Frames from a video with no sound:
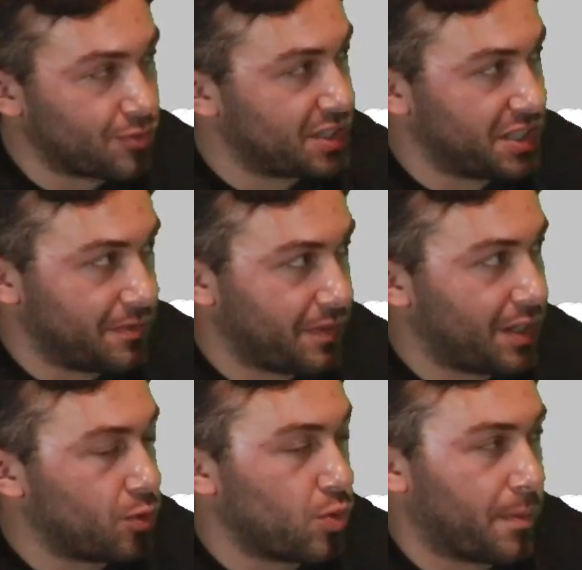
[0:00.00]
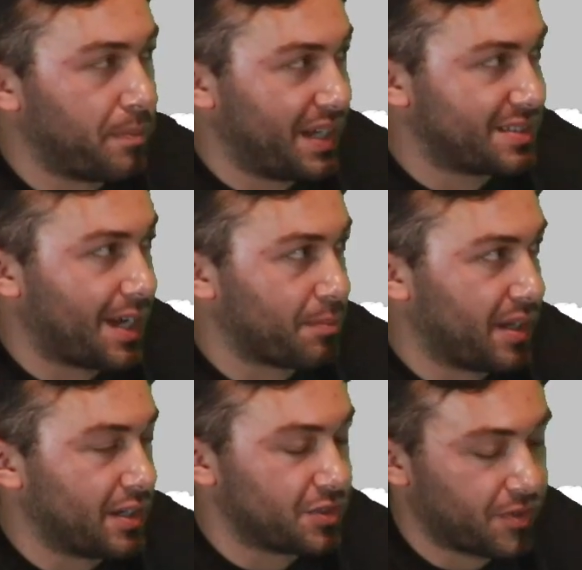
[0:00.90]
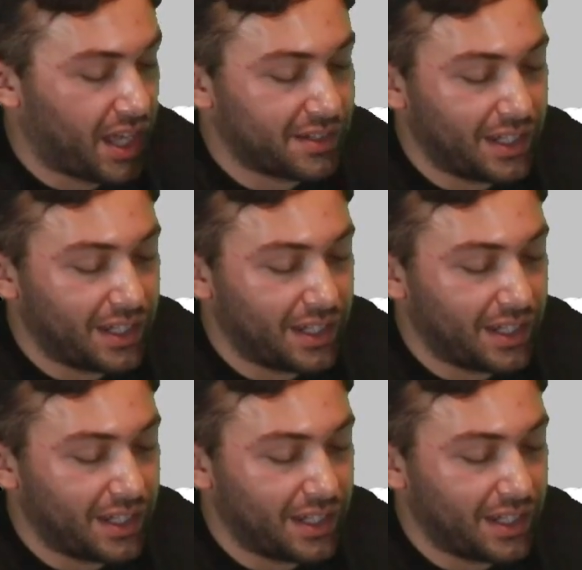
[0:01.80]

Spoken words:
Richie Finn, who are big-time players for that